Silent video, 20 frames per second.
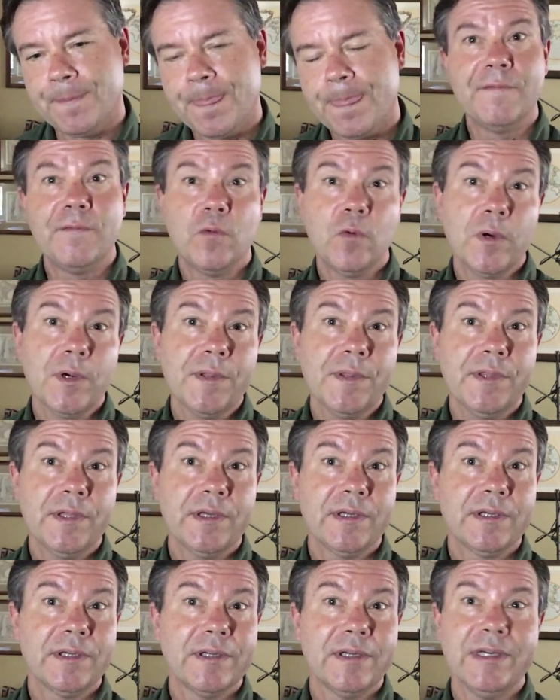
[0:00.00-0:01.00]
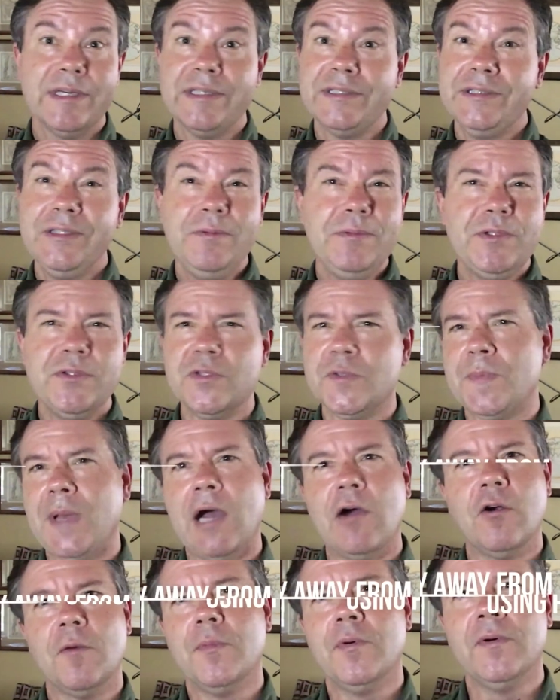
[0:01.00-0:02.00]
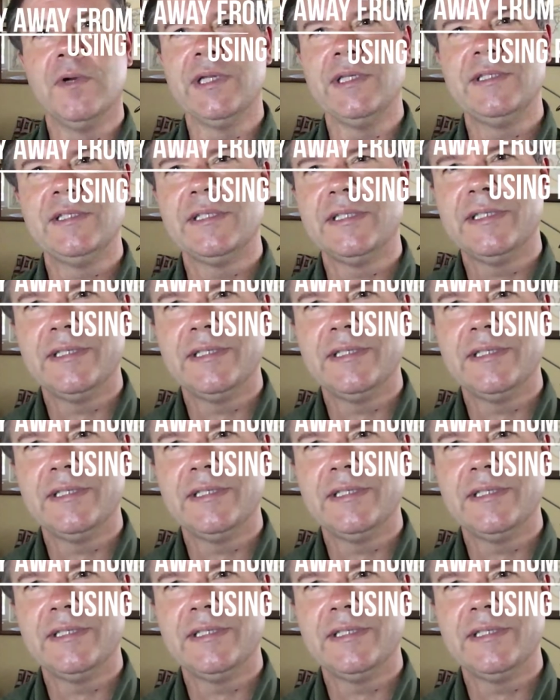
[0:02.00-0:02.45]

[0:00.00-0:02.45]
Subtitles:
Fourth, don't use PowerPoint.